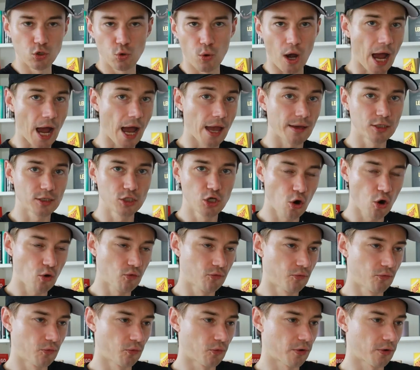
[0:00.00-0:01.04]
I go
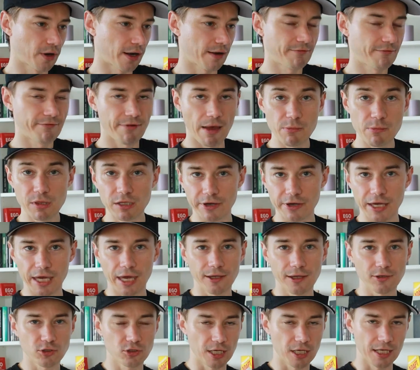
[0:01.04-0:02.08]
for a family
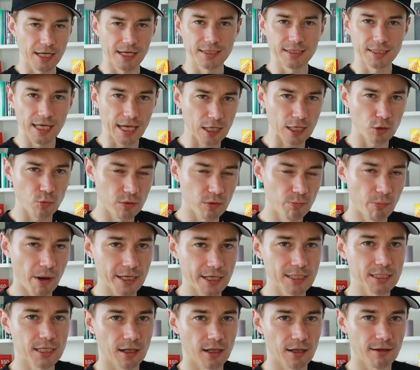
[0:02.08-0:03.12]
vacation and I take it with
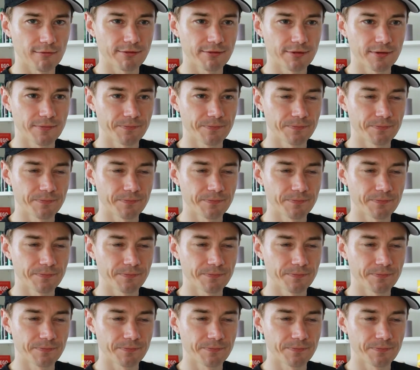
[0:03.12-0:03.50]
myself.